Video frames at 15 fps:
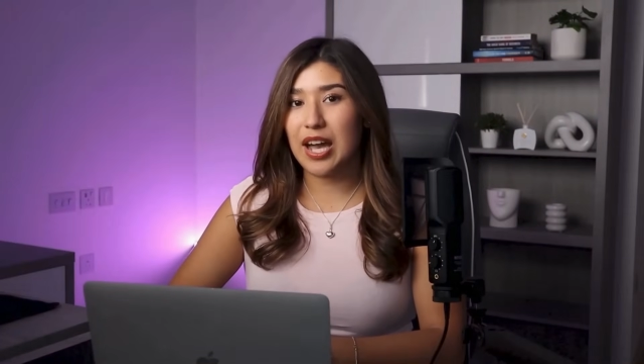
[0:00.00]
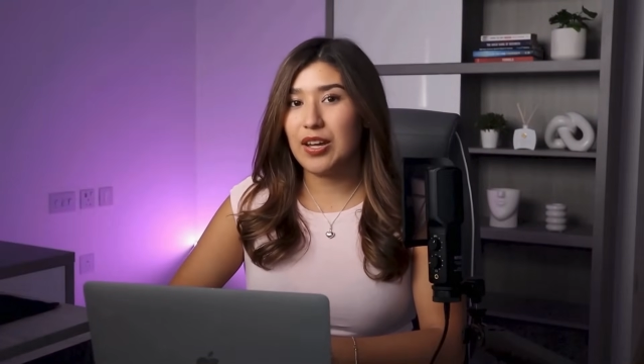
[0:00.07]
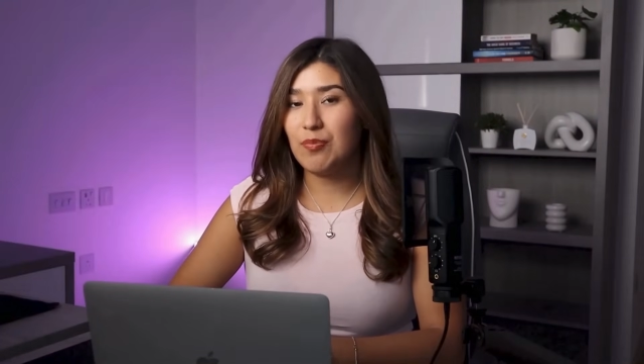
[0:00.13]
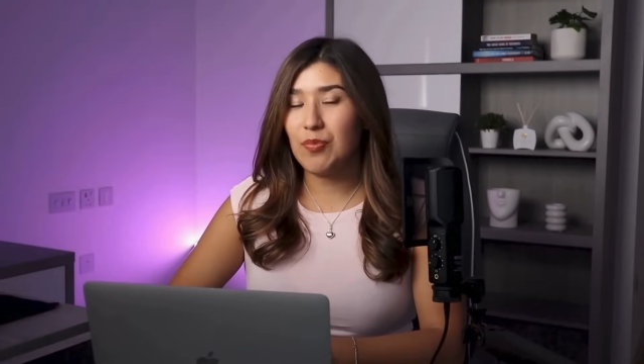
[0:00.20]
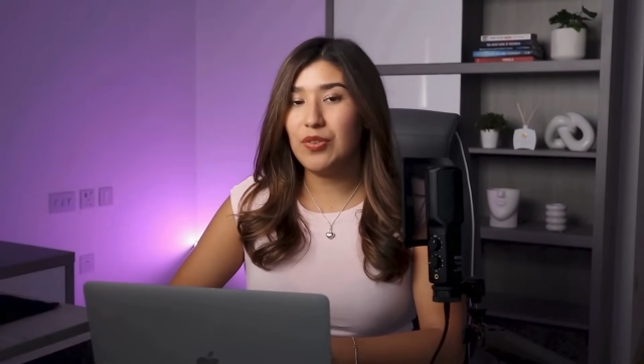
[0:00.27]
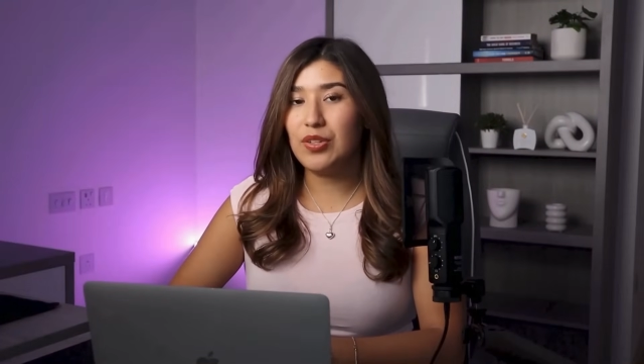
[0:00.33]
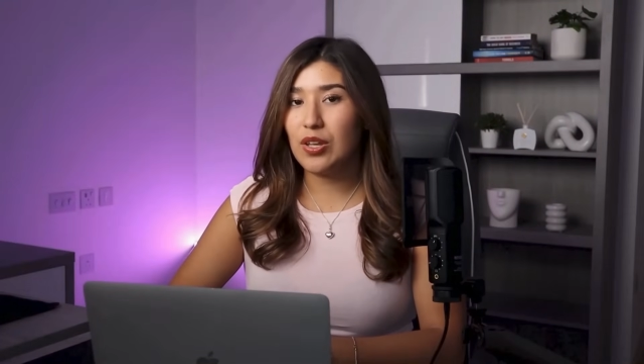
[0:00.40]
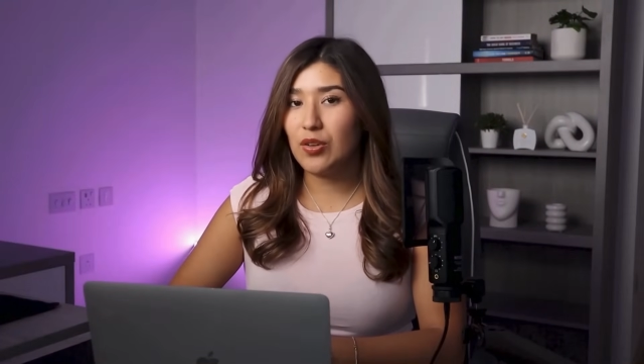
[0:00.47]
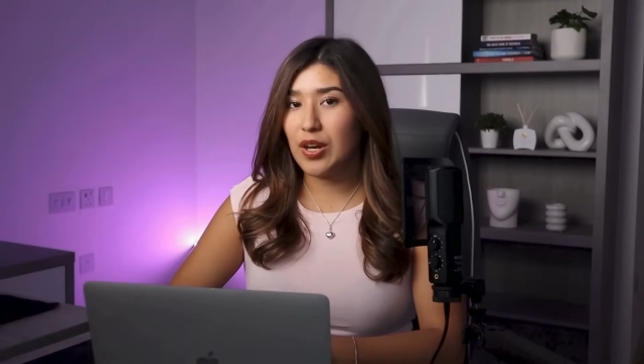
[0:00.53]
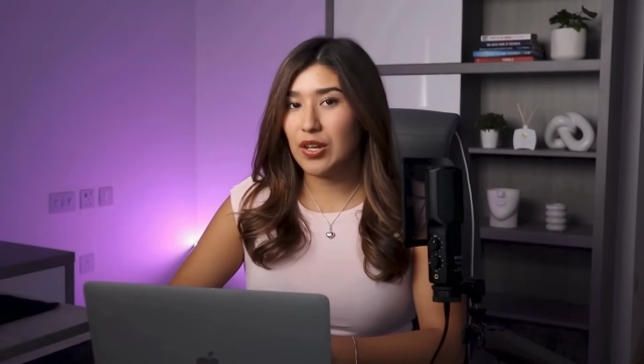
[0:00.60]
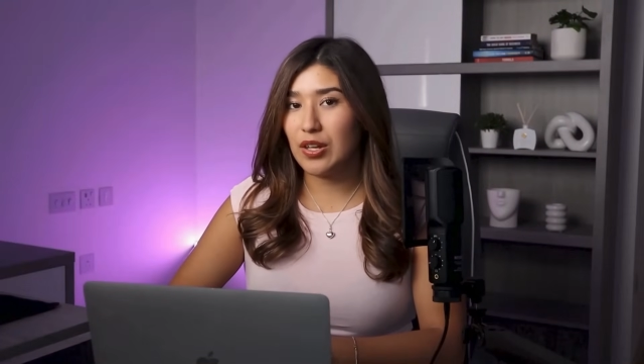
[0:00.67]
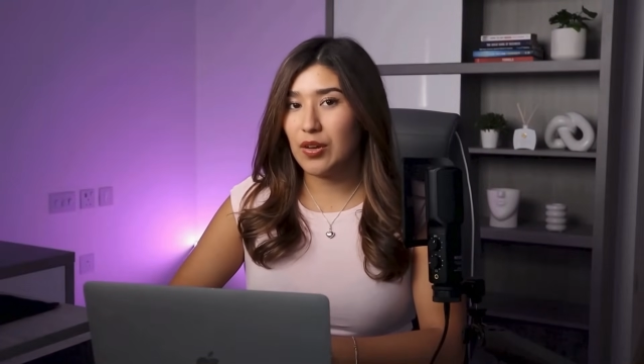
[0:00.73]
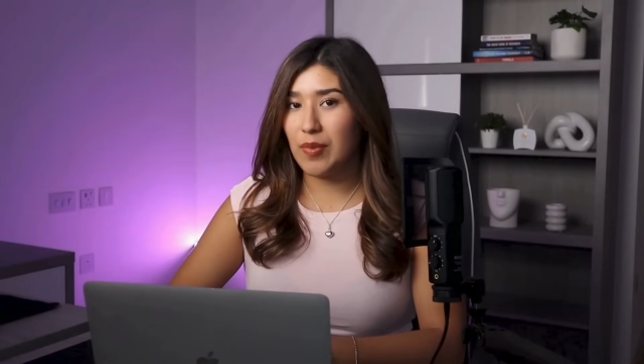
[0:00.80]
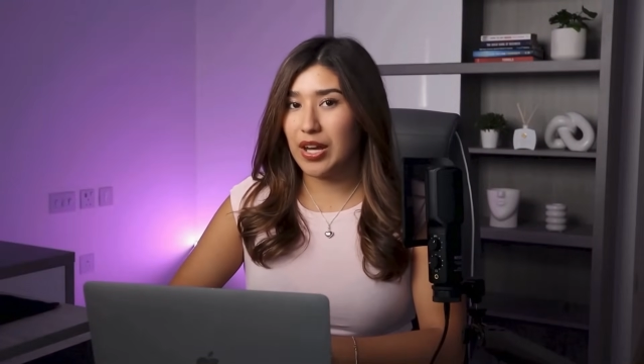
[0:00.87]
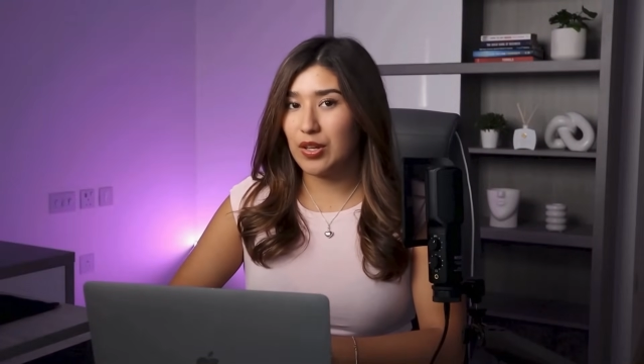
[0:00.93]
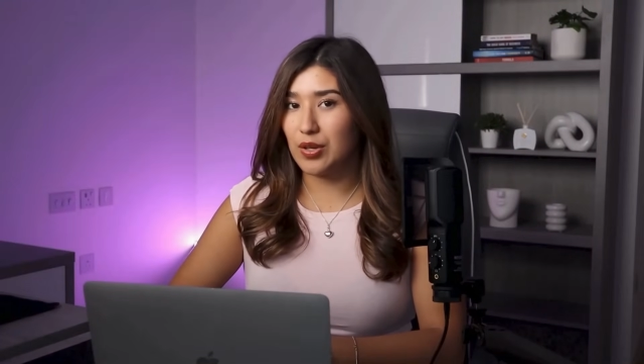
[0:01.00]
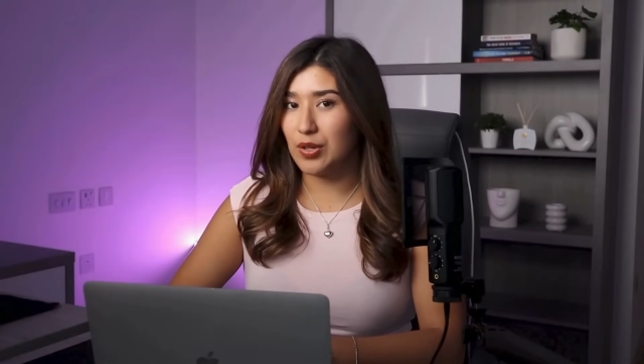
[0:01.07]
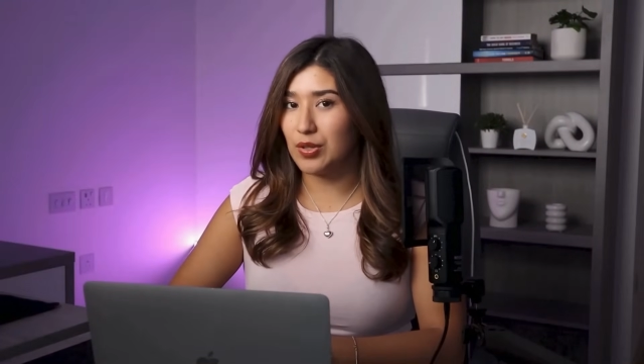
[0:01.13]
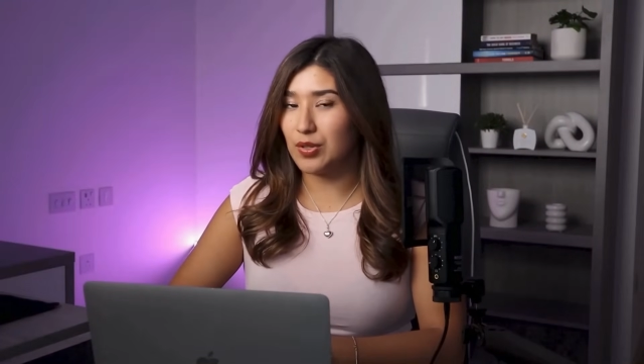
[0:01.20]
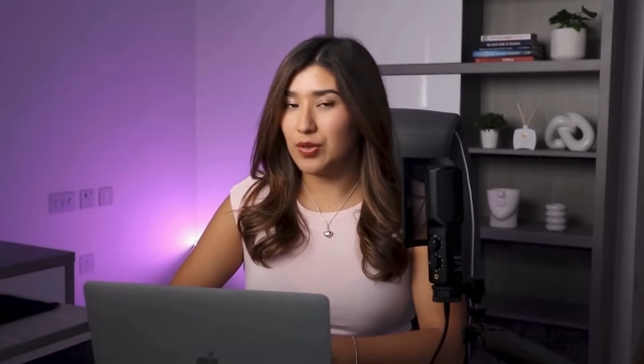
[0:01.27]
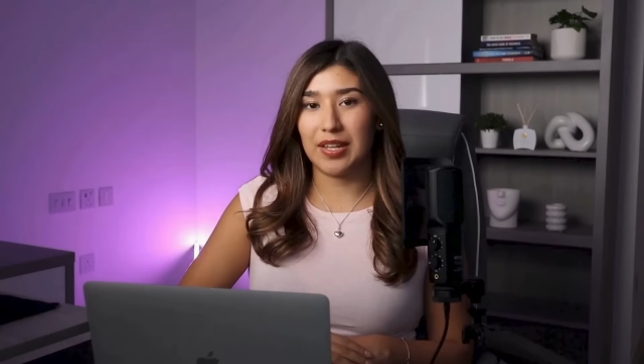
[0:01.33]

aren't professional animators.